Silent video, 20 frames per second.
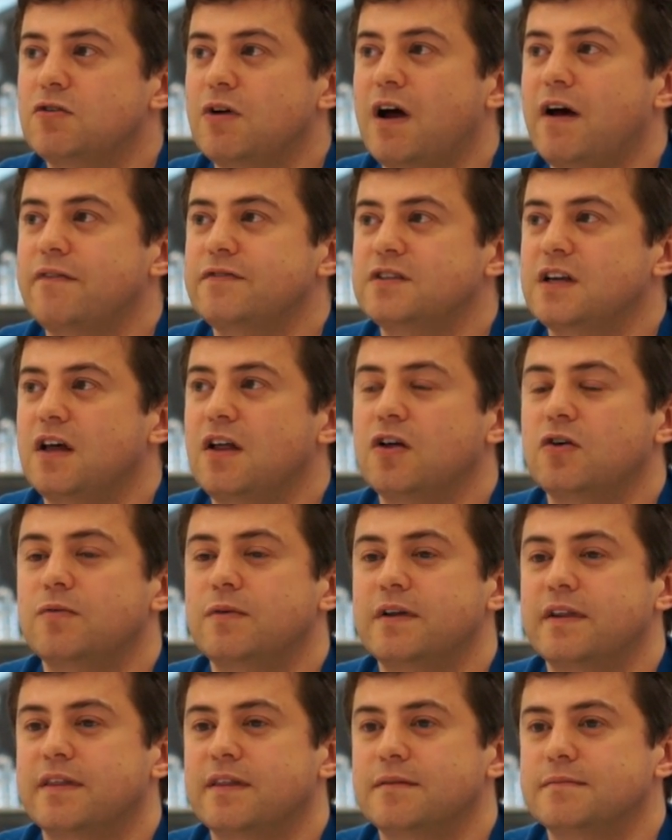graphs
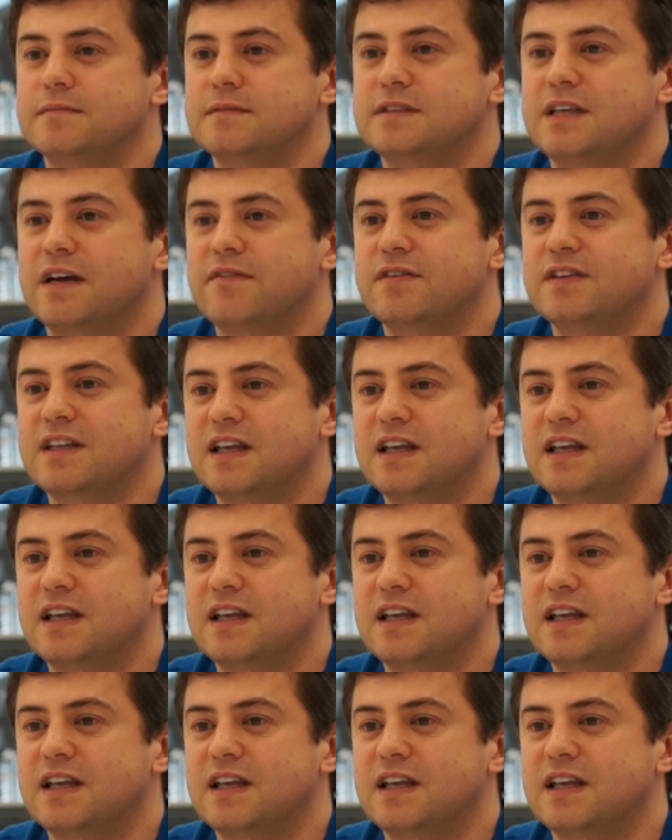algorithms have a